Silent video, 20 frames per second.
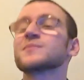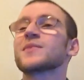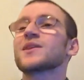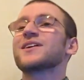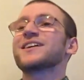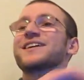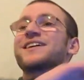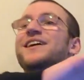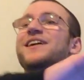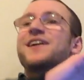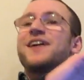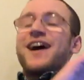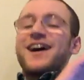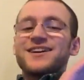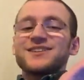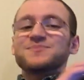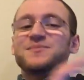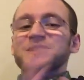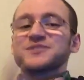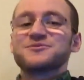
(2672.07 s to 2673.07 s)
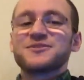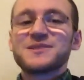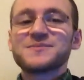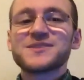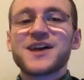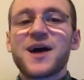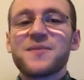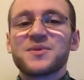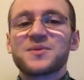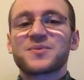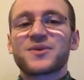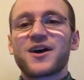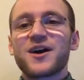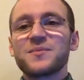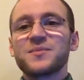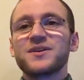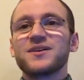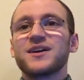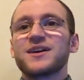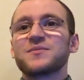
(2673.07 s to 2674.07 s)
I guess my dream job would
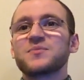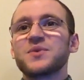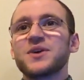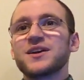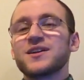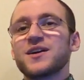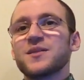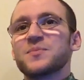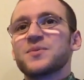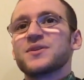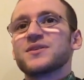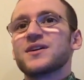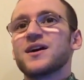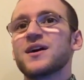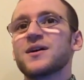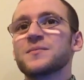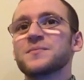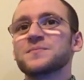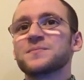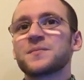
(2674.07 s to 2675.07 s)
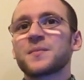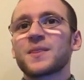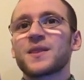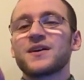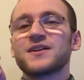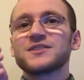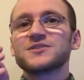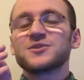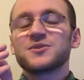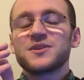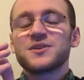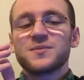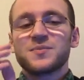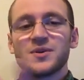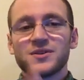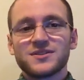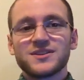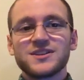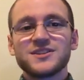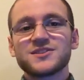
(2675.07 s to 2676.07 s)
probably be like being like joining a
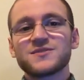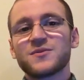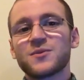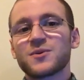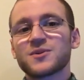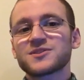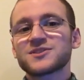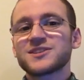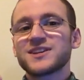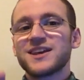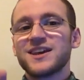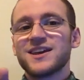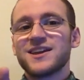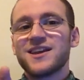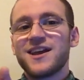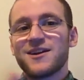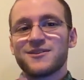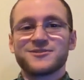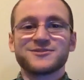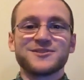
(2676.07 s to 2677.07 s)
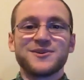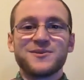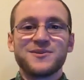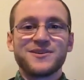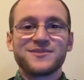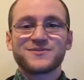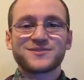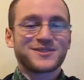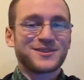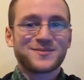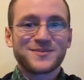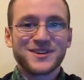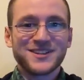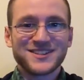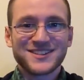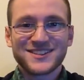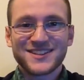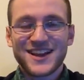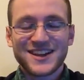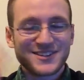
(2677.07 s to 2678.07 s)
police force in Arizona for some
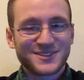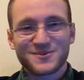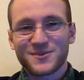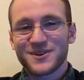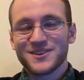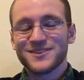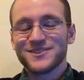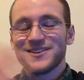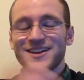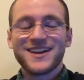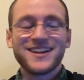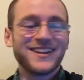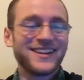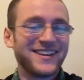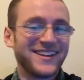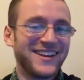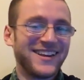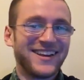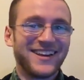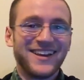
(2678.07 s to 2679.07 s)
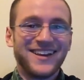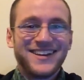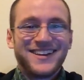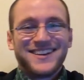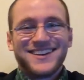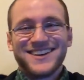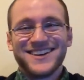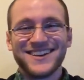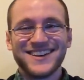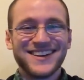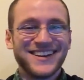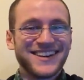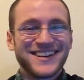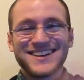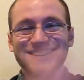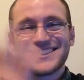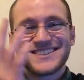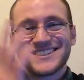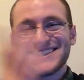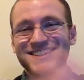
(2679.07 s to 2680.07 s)
reason. I just want to do that.
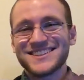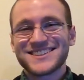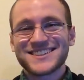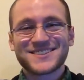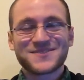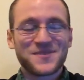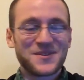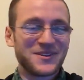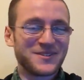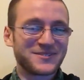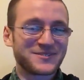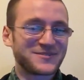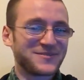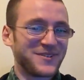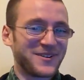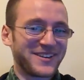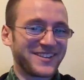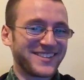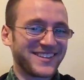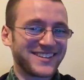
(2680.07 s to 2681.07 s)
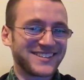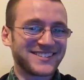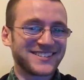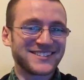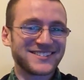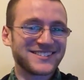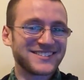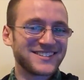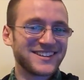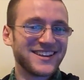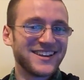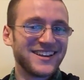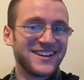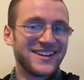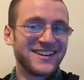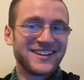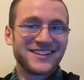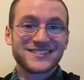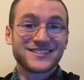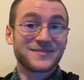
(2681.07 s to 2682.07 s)
it's just one of those funny things. That's
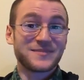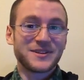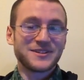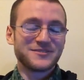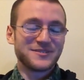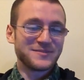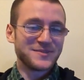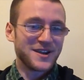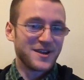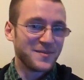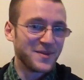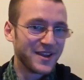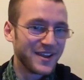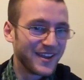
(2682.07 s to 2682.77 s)
like my dream job.